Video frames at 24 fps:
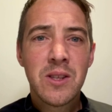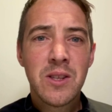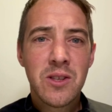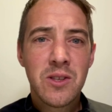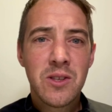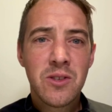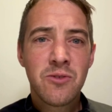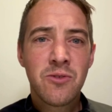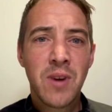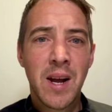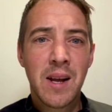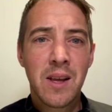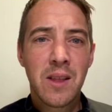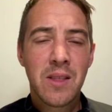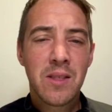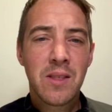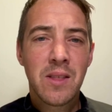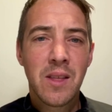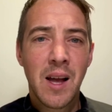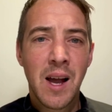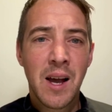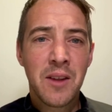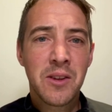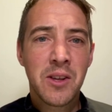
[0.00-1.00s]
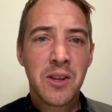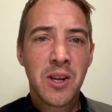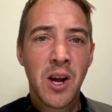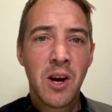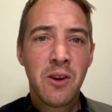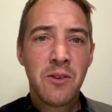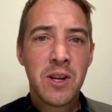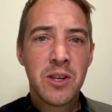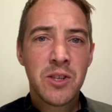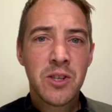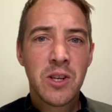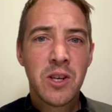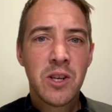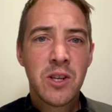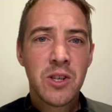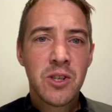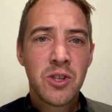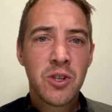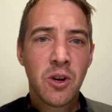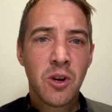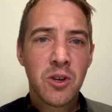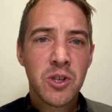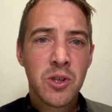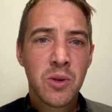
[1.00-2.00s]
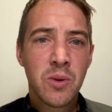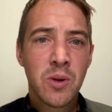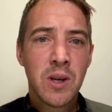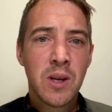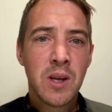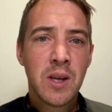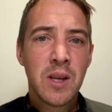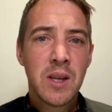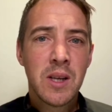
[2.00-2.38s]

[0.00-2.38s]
to strength and courage. Joshua